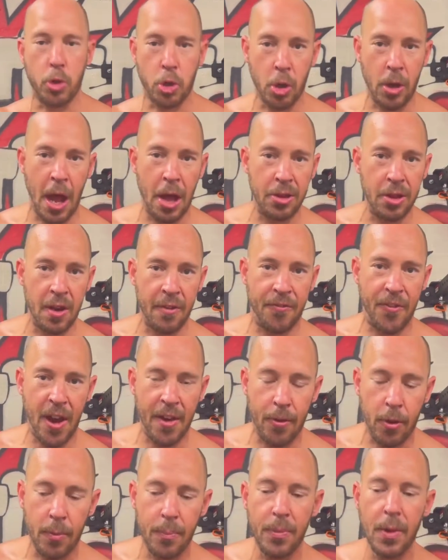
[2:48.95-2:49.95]
turn out in their
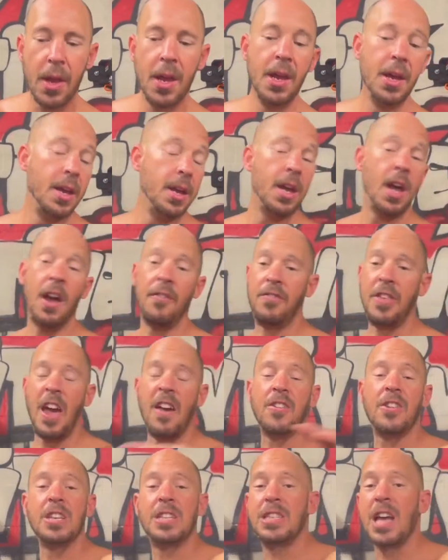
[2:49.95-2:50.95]
favor? If
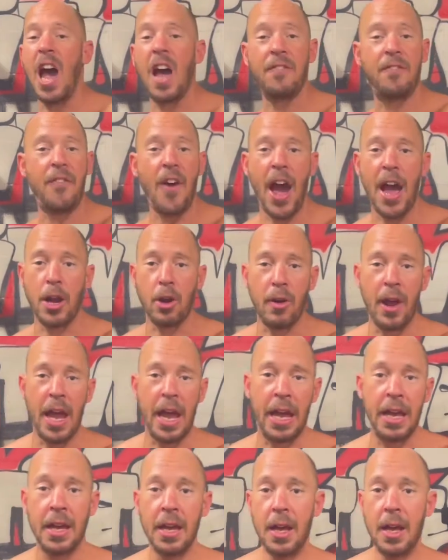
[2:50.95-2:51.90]
they decide fighter A